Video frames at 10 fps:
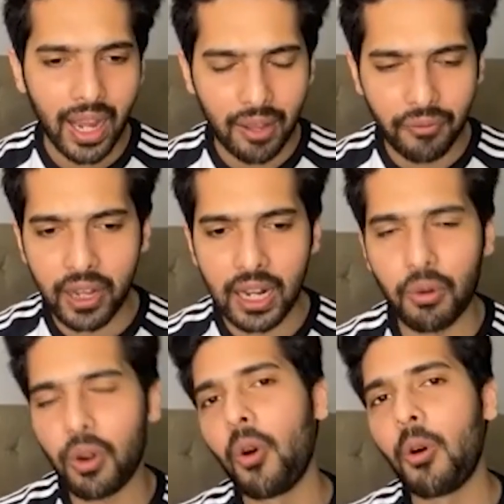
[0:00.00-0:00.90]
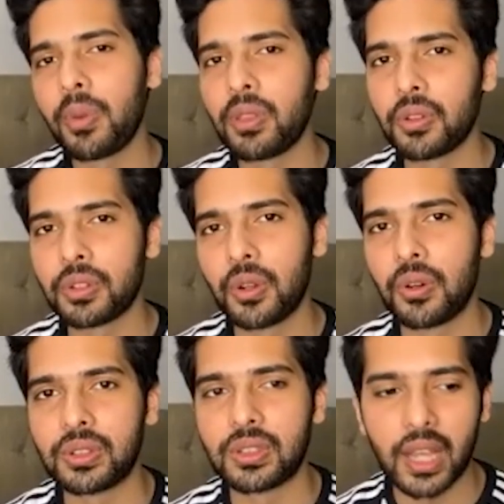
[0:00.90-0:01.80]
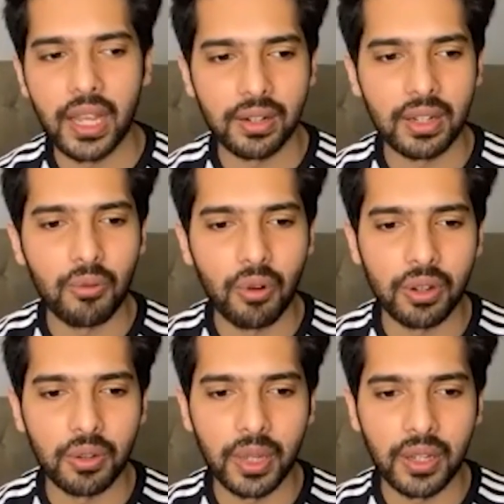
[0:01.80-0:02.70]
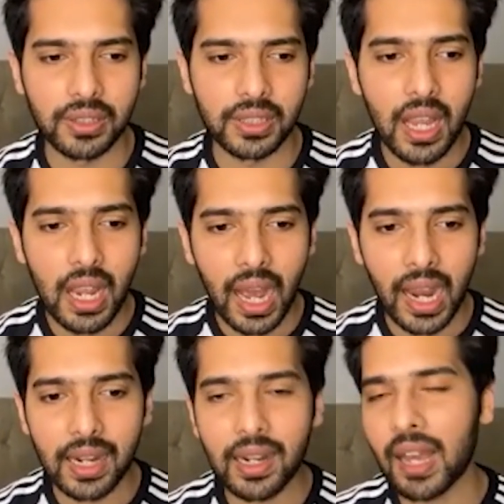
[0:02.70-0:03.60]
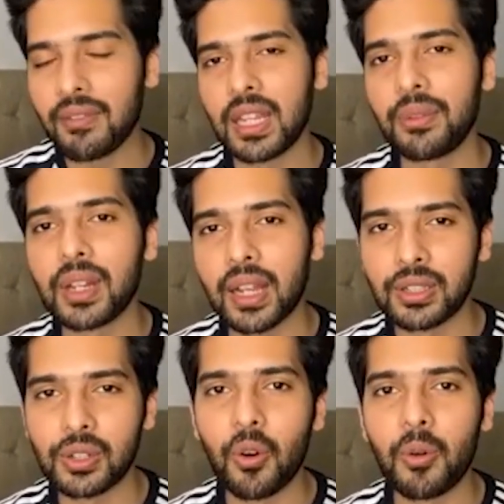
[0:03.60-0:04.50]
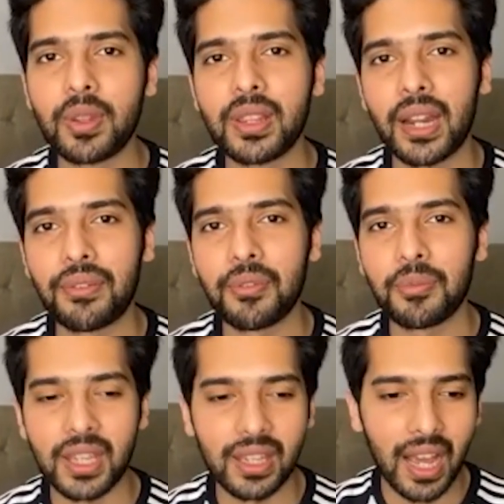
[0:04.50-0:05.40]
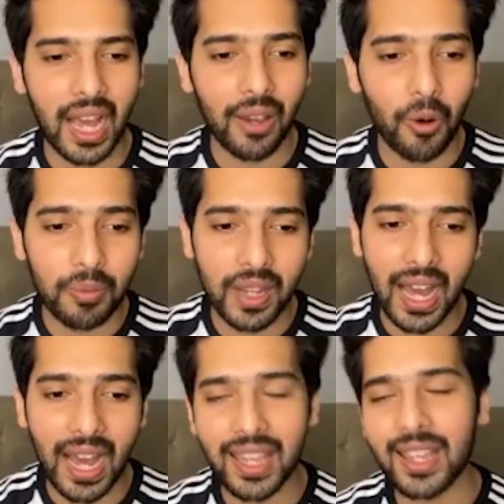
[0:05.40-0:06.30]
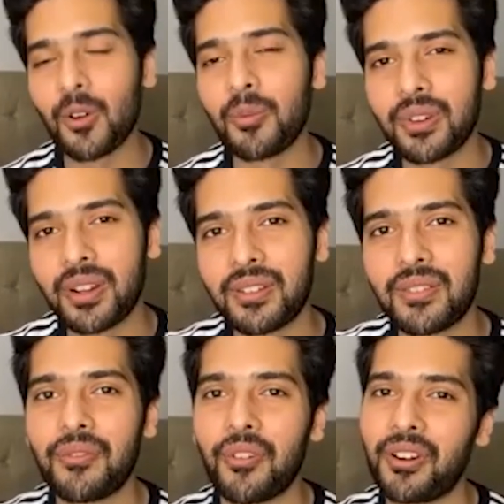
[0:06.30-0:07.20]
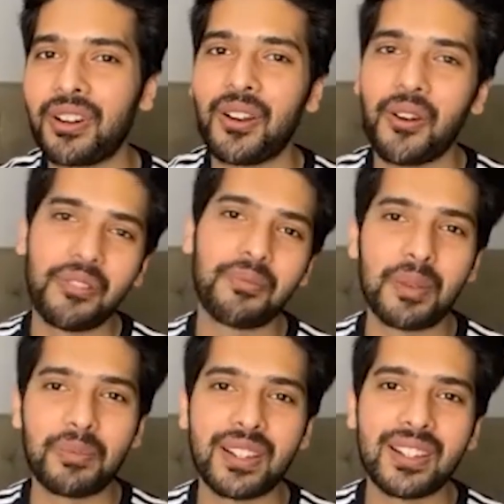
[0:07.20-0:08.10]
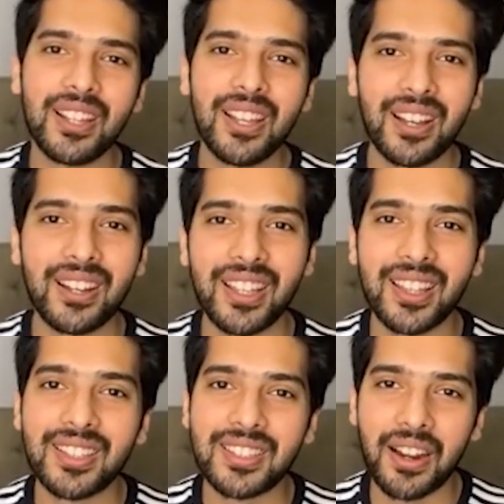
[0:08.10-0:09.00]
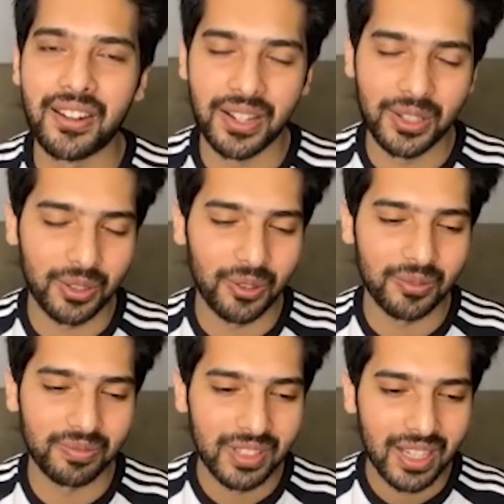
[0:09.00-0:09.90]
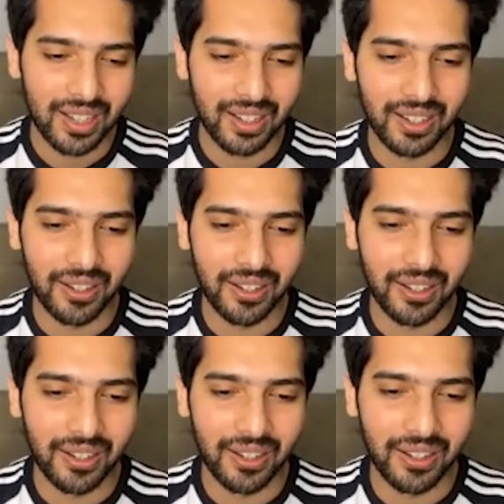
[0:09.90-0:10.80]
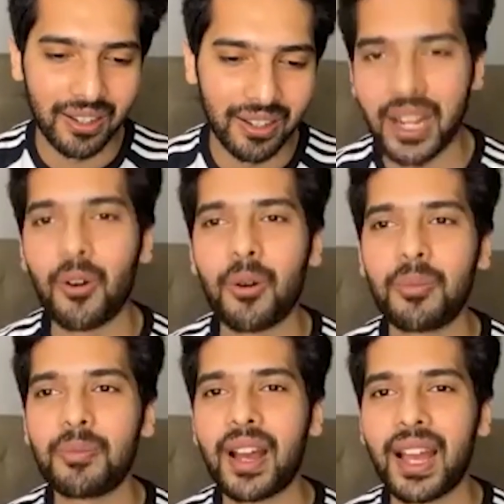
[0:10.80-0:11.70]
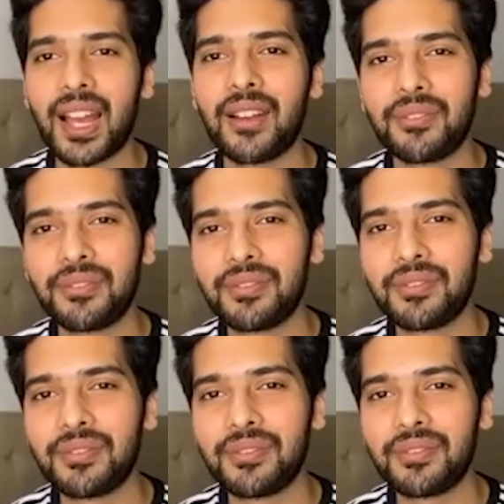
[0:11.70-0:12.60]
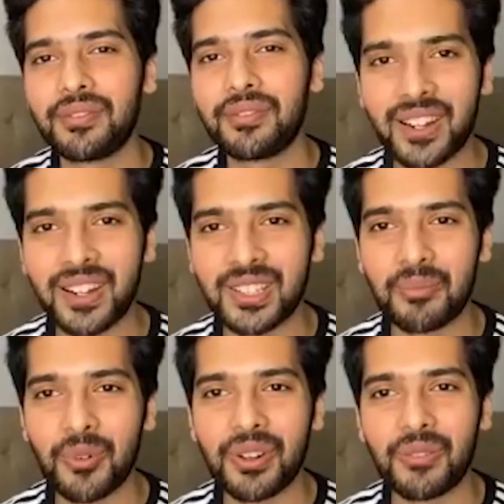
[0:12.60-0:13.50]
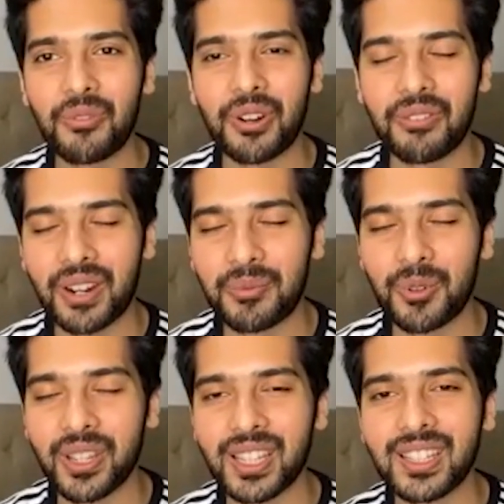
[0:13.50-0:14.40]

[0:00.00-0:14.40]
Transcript: And I feel I want to open those doors. I really want to because I didn't have anyone else to open that for me. I hope that I can open it for a lot of people uh, in this country. So uh, fingers crossed. I hope I have uh, the country's support in whatever I'm doing.